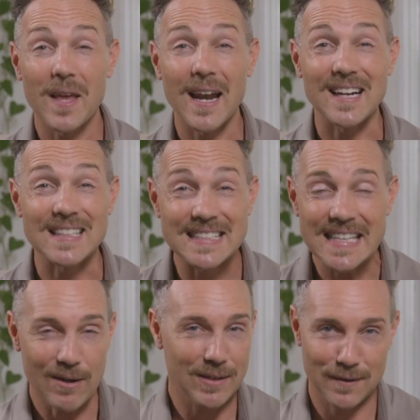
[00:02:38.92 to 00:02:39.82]
And I could
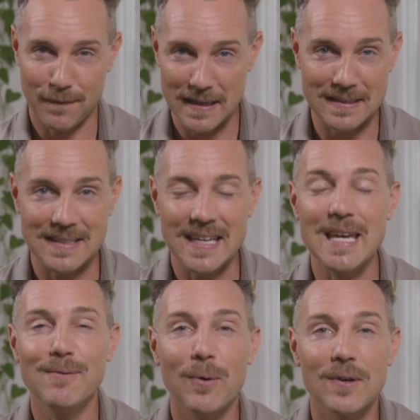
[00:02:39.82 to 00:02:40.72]
see on his face,
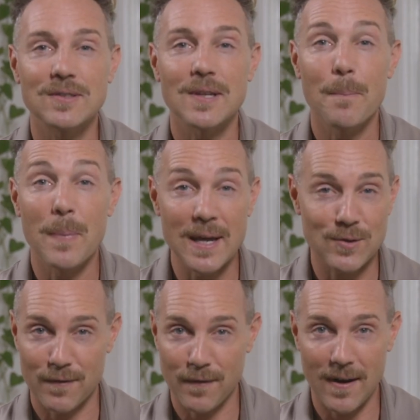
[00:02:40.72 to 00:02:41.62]
he was
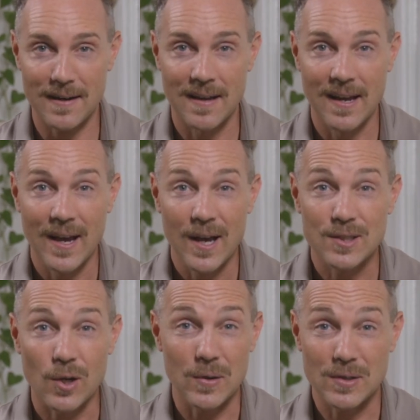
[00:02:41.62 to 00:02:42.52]
petrified.
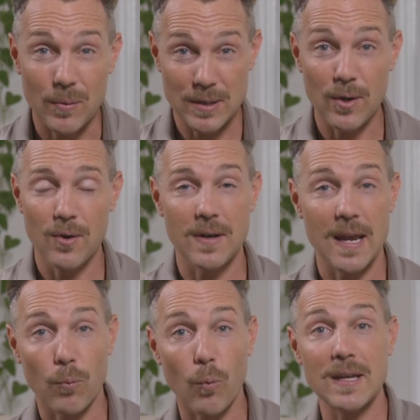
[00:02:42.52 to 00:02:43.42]
So he turned
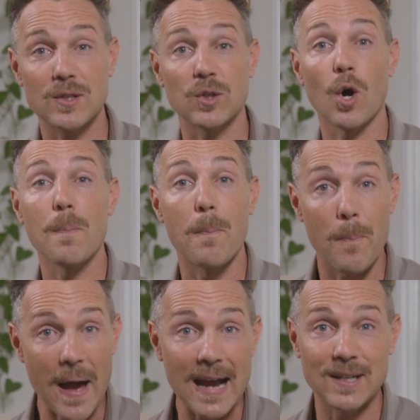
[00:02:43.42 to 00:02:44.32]
and went to go
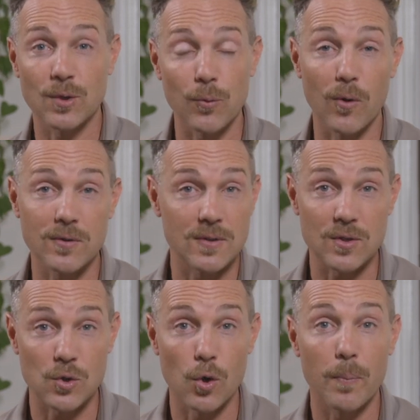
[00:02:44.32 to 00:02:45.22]
back towards the
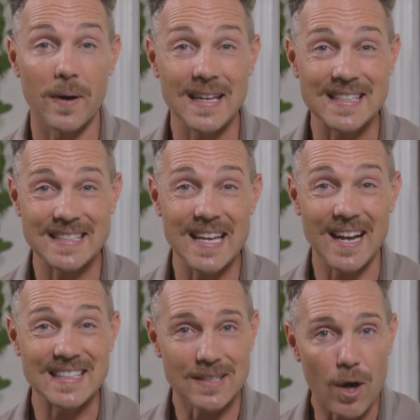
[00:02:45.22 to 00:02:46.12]
shore. But instead
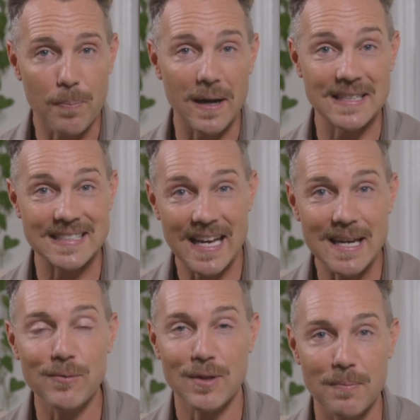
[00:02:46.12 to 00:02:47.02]
I said, no, buddy, stay
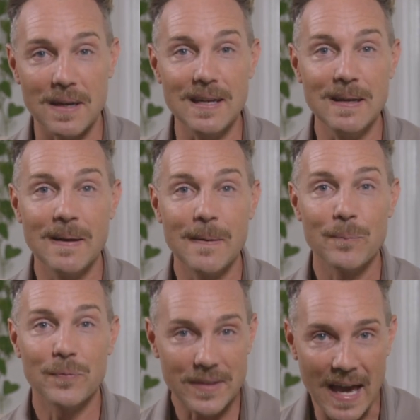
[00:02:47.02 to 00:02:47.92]
with me.
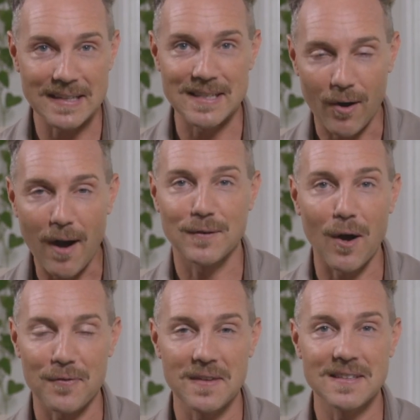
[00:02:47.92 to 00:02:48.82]
Daddy's here, I've
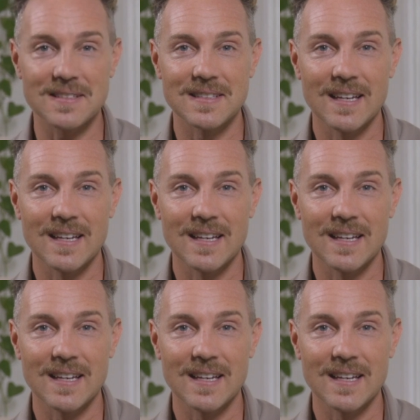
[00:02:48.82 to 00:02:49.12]
got this.